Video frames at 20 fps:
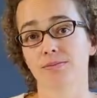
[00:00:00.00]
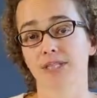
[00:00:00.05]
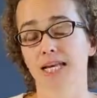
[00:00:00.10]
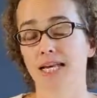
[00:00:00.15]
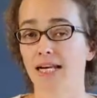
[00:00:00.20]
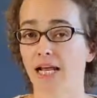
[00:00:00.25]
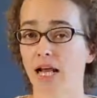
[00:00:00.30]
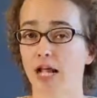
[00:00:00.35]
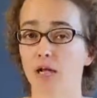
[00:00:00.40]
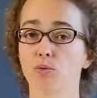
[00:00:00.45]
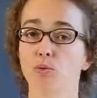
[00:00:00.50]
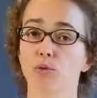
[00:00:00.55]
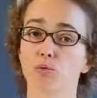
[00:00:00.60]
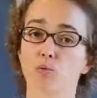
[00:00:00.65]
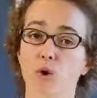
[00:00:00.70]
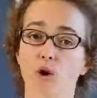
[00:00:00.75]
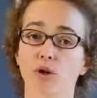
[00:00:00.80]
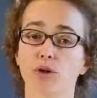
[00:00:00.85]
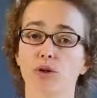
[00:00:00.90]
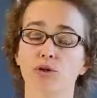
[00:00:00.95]
and I will
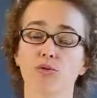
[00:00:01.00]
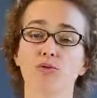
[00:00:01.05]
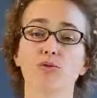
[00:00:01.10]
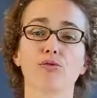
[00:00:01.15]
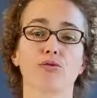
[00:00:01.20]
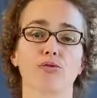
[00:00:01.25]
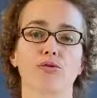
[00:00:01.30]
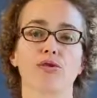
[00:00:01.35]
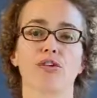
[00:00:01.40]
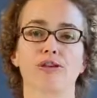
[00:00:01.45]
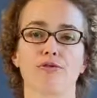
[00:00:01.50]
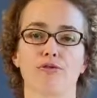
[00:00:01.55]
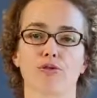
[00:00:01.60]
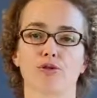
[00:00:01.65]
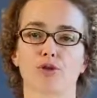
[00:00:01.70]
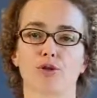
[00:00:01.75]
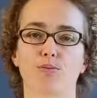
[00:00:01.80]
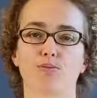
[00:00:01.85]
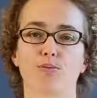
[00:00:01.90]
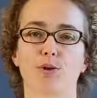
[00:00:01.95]
walk you through the
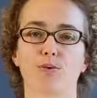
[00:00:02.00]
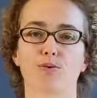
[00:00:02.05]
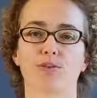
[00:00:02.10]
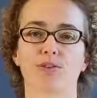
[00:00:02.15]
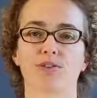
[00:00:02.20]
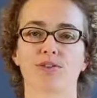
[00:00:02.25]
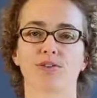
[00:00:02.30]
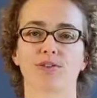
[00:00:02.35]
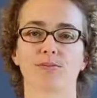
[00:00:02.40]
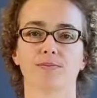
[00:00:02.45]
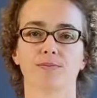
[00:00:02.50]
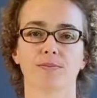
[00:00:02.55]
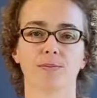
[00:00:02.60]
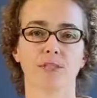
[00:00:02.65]
different components.